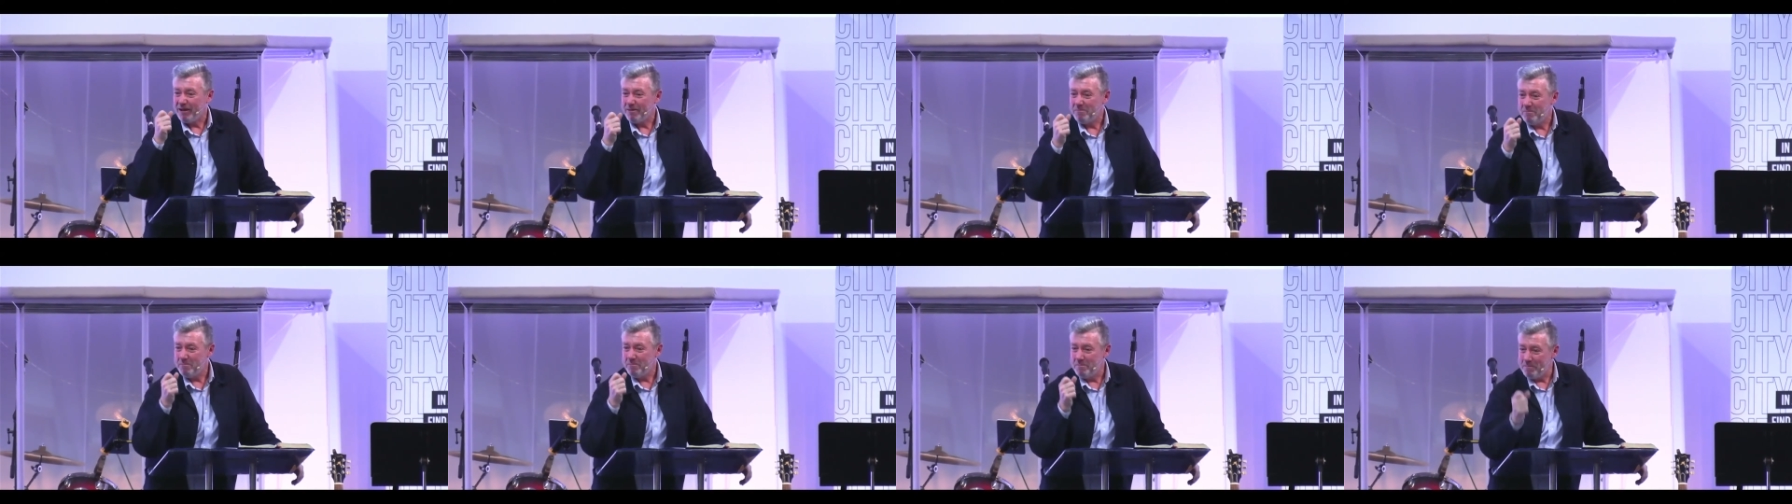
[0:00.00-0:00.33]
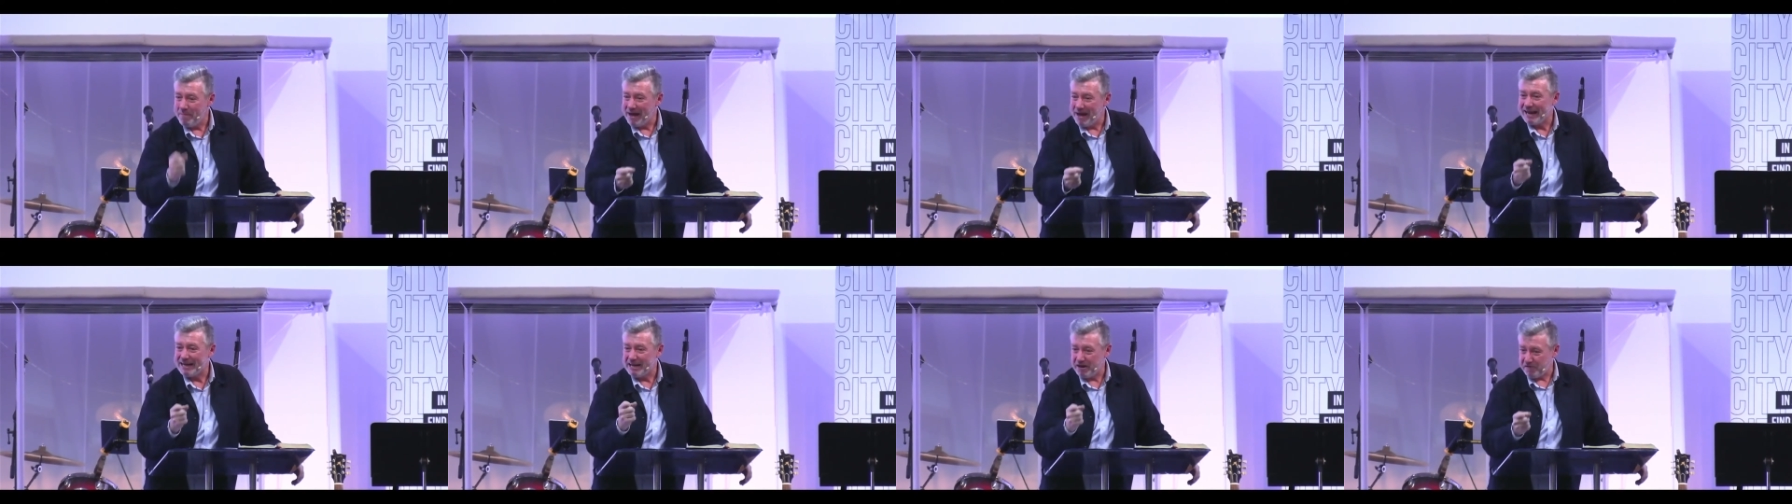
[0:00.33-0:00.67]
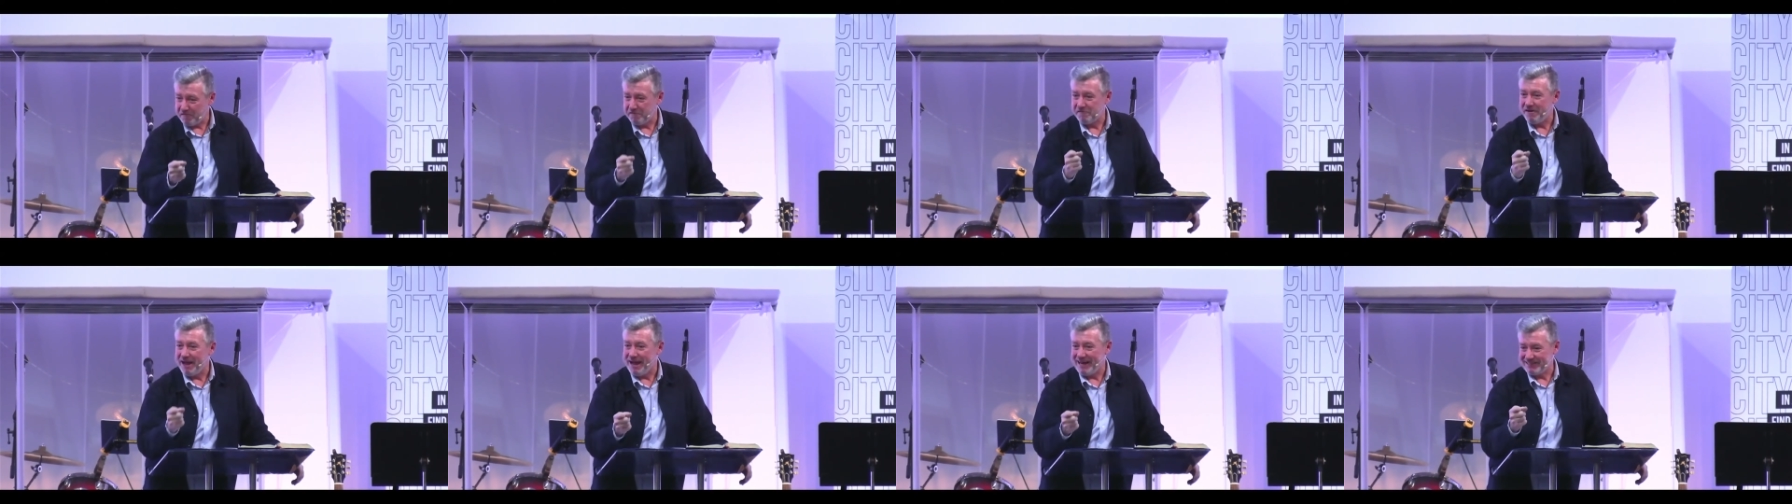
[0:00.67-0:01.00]

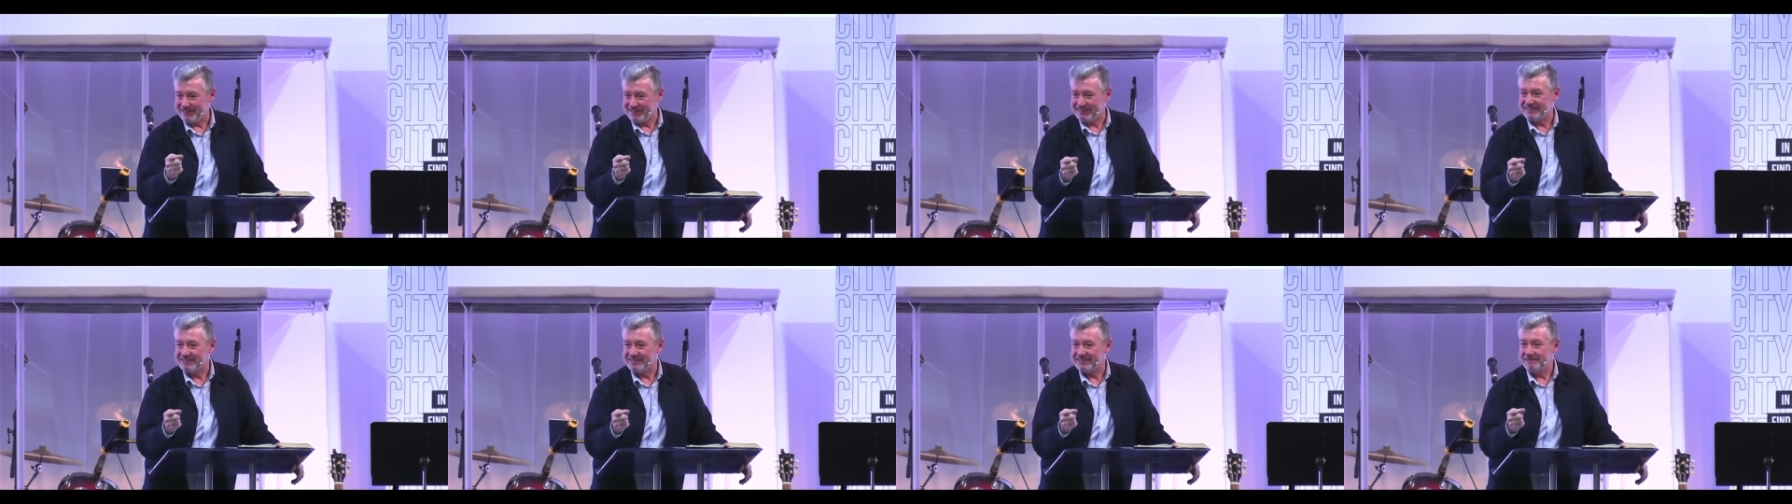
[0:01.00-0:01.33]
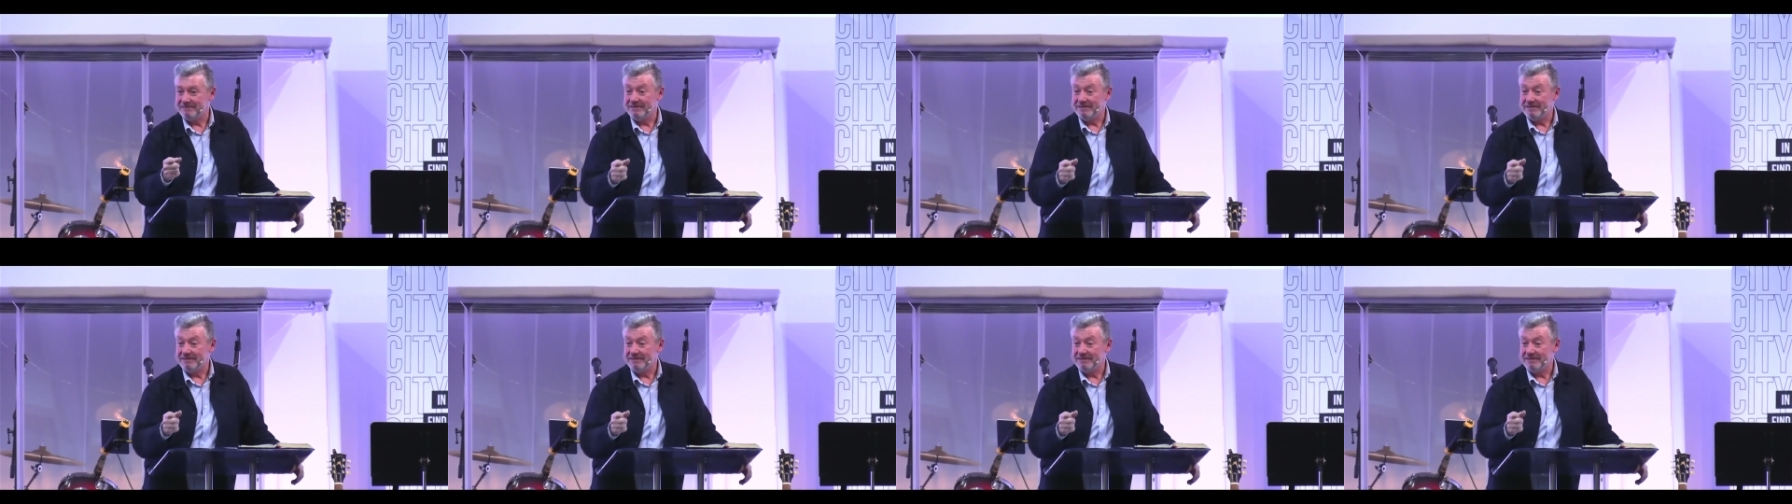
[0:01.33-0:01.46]
manifest.